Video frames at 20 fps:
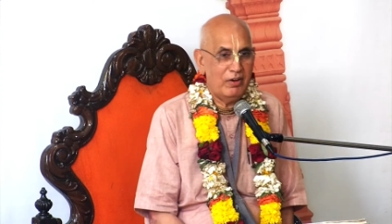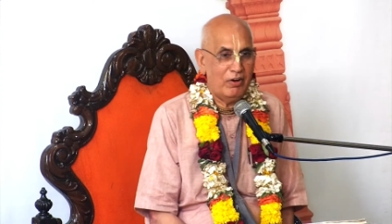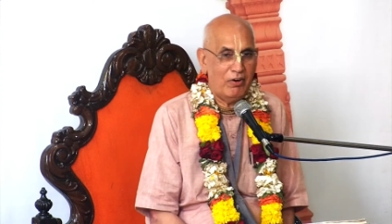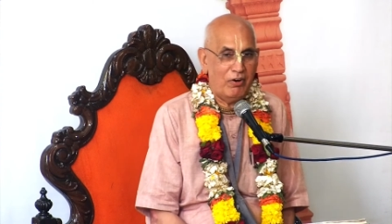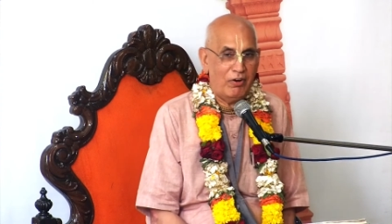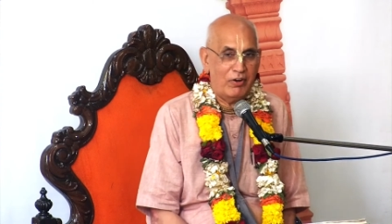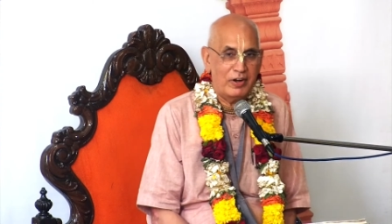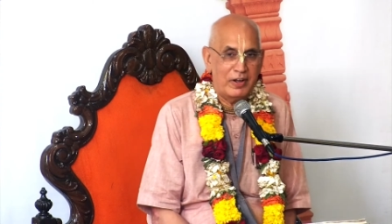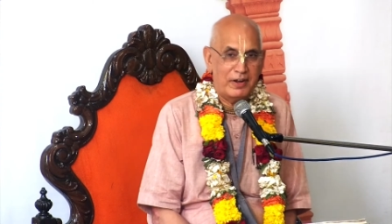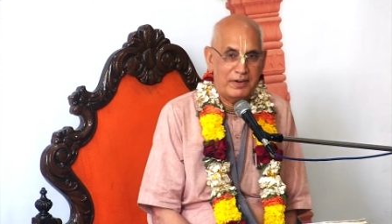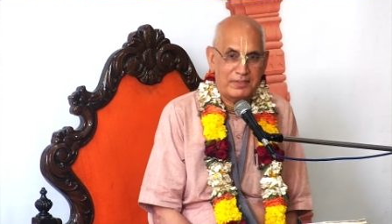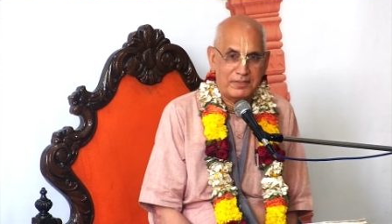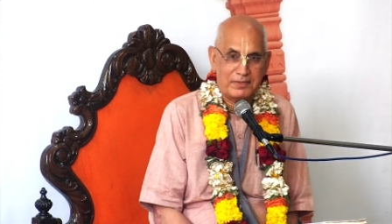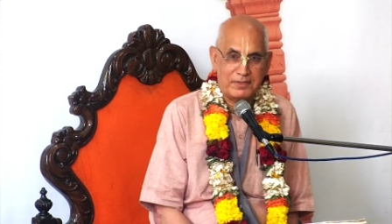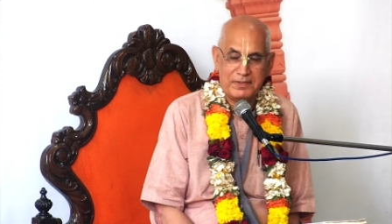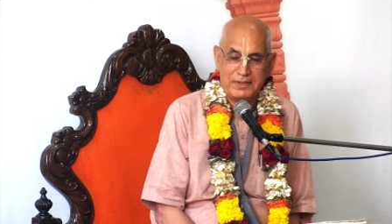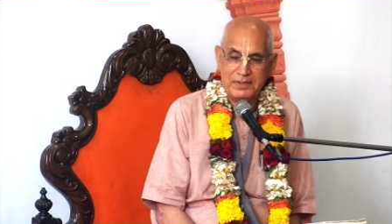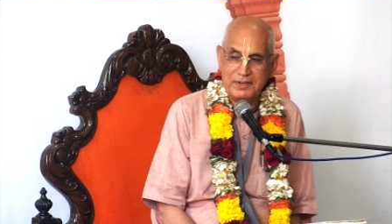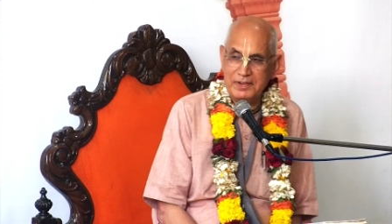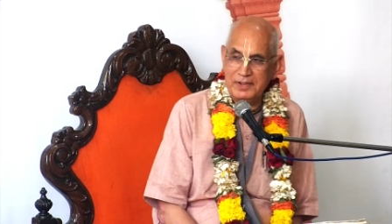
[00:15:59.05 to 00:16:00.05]
on earth
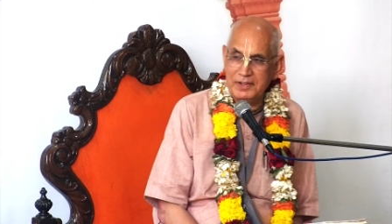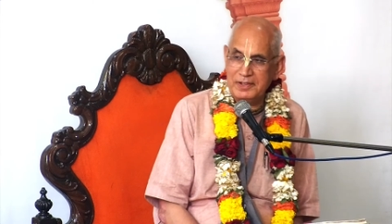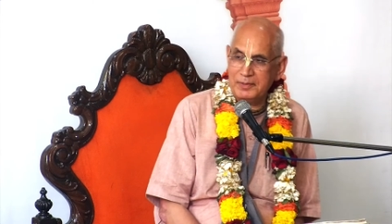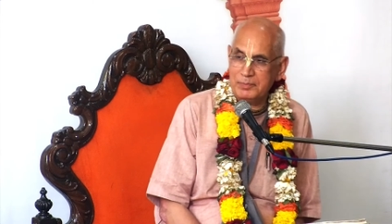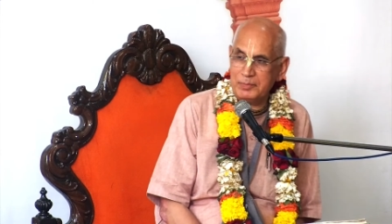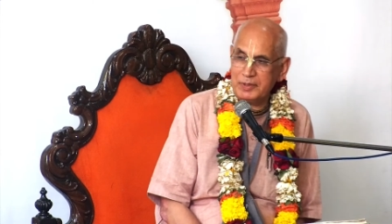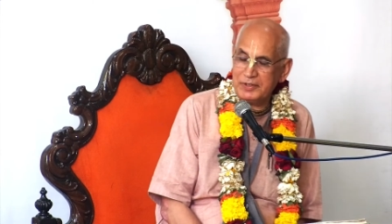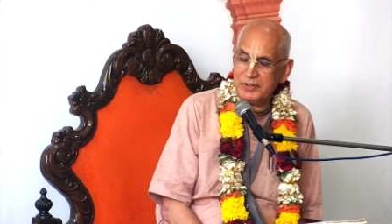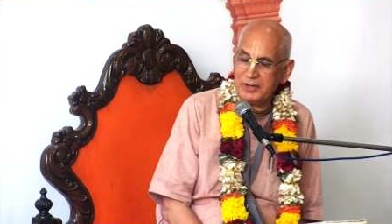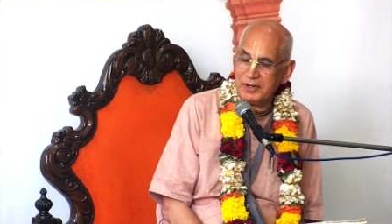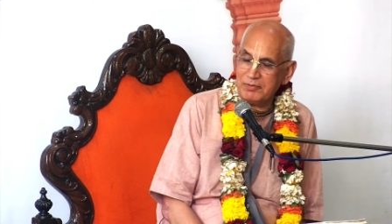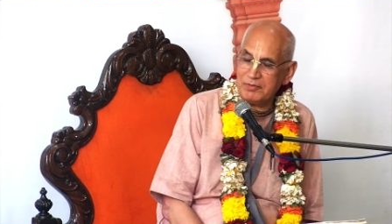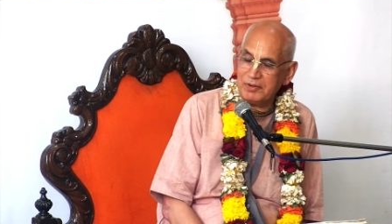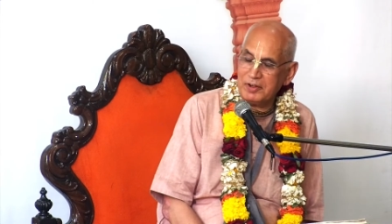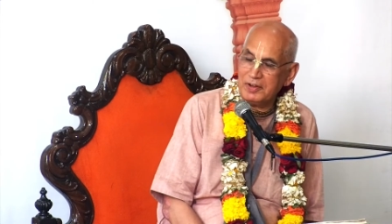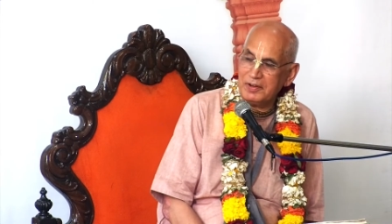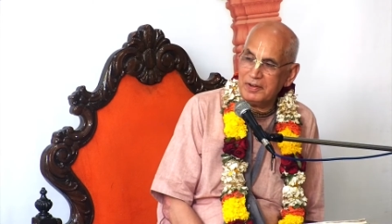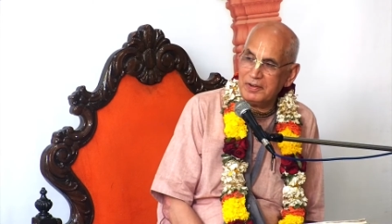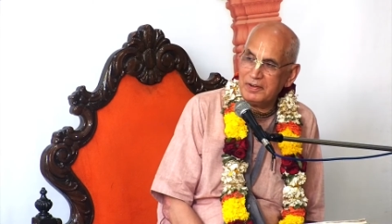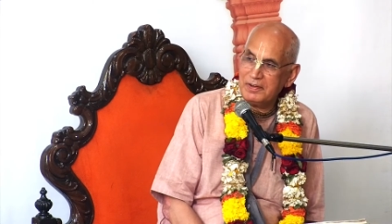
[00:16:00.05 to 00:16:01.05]
in the material
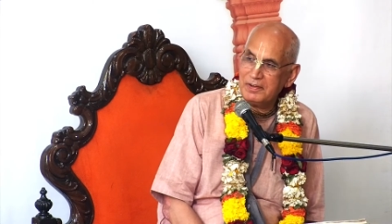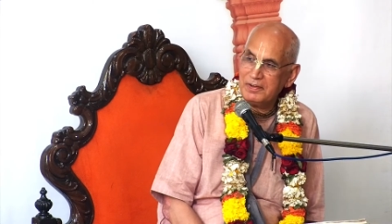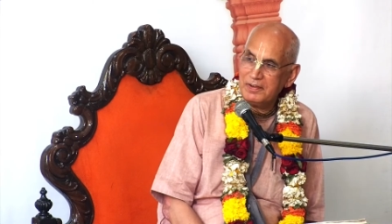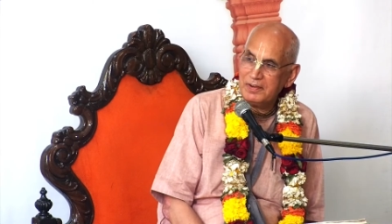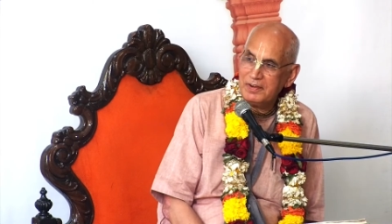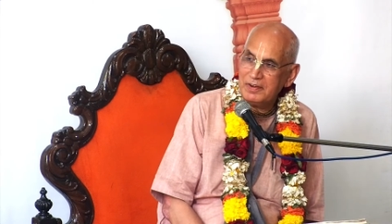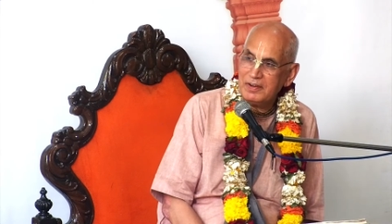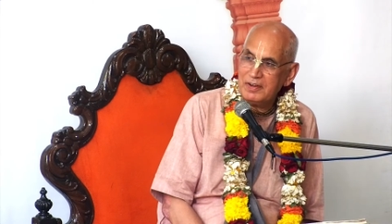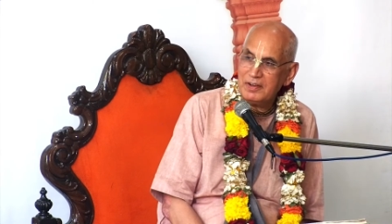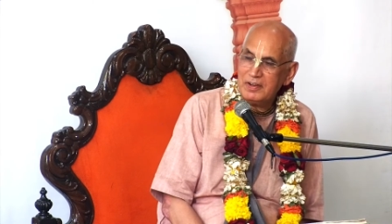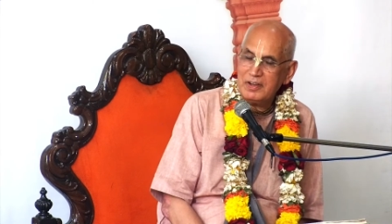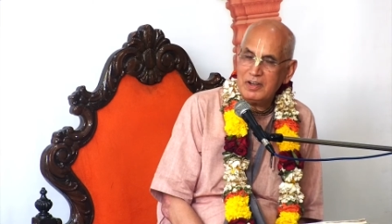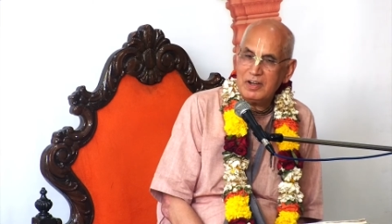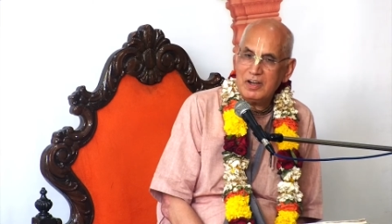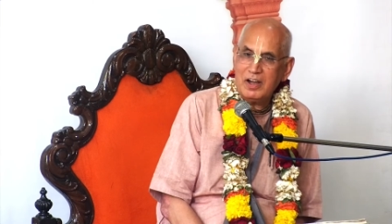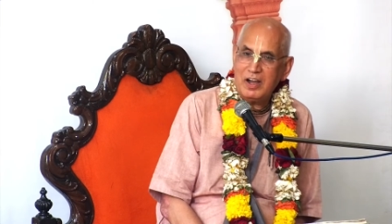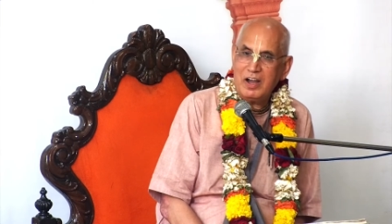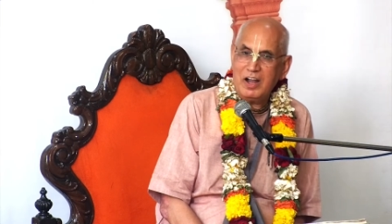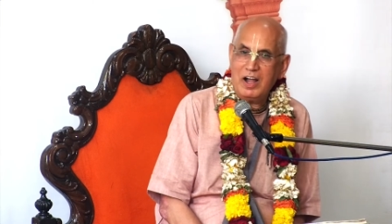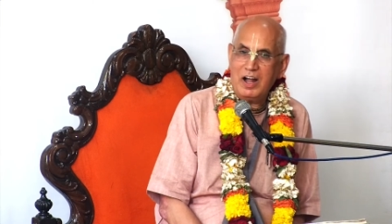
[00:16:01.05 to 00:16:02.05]
world.
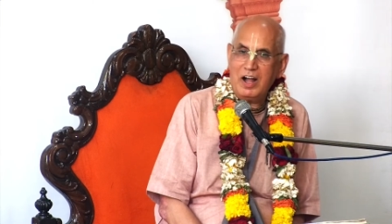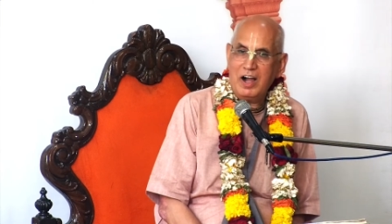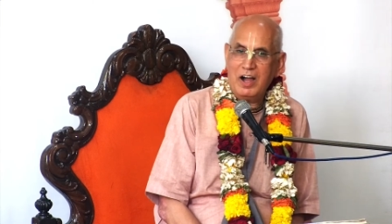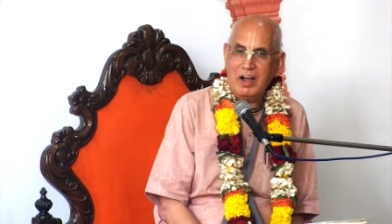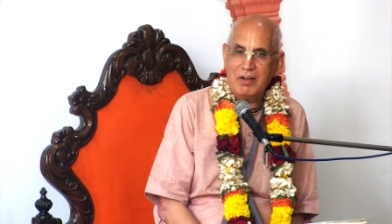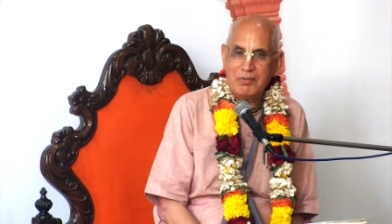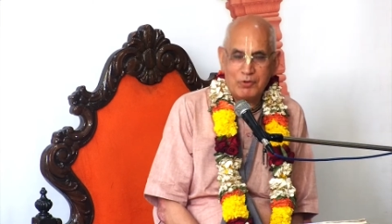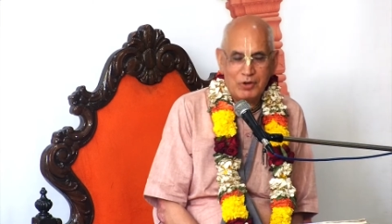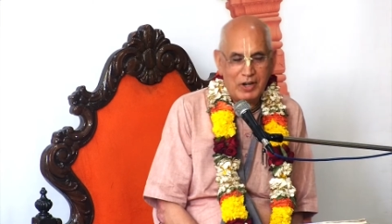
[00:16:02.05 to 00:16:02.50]
I would